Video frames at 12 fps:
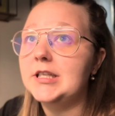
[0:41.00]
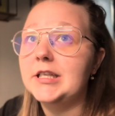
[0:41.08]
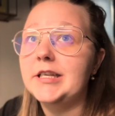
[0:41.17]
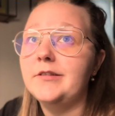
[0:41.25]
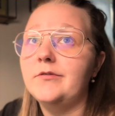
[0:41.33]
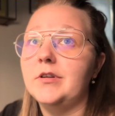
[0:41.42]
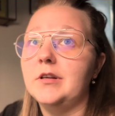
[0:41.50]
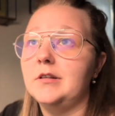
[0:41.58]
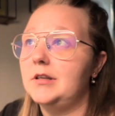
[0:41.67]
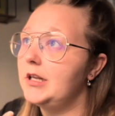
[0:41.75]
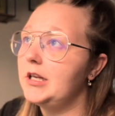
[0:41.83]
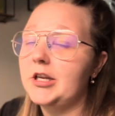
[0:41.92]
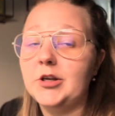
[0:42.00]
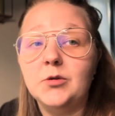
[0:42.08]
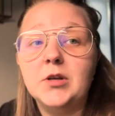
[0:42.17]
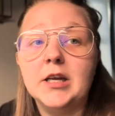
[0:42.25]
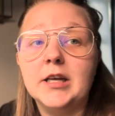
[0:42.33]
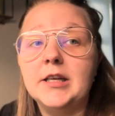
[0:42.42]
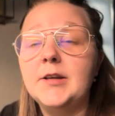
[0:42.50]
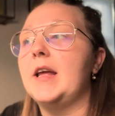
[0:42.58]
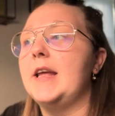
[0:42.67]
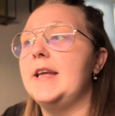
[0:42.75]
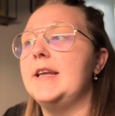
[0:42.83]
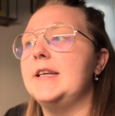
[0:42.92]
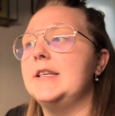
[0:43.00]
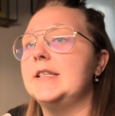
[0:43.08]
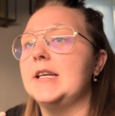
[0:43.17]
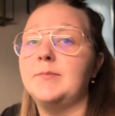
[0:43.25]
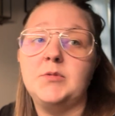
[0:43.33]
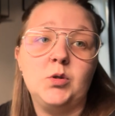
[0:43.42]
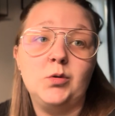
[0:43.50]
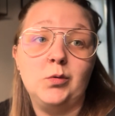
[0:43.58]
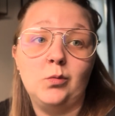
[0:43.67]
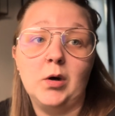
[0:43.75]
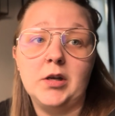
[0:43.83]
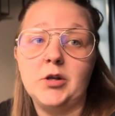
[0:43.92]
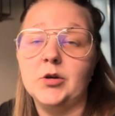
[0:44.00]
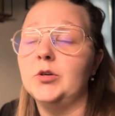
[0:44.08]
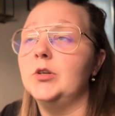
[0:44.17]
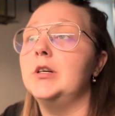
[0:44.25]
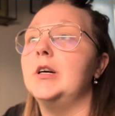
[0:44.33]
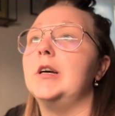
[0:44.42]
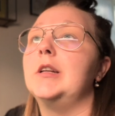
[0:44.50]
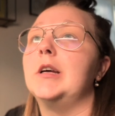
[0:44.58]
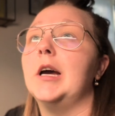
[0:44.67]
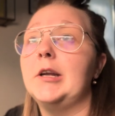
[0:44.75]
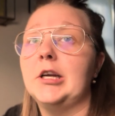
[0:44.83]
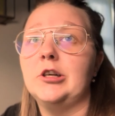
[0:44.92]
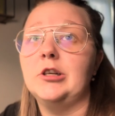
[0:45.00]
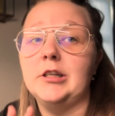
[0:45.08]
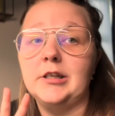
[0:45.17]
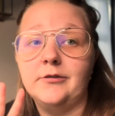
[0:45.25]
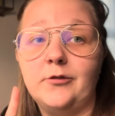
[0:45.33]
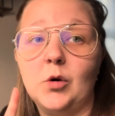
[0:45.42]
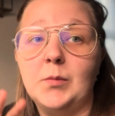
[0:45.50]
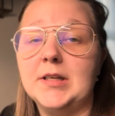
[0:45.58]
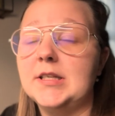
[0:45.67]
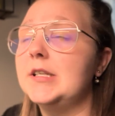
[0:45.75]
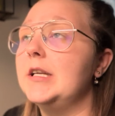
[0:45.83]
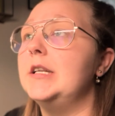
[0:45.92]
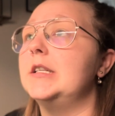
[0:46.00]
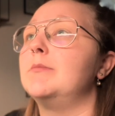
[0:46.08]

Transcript: leave in the UK is up to 1 year, and I'm currently 4 months into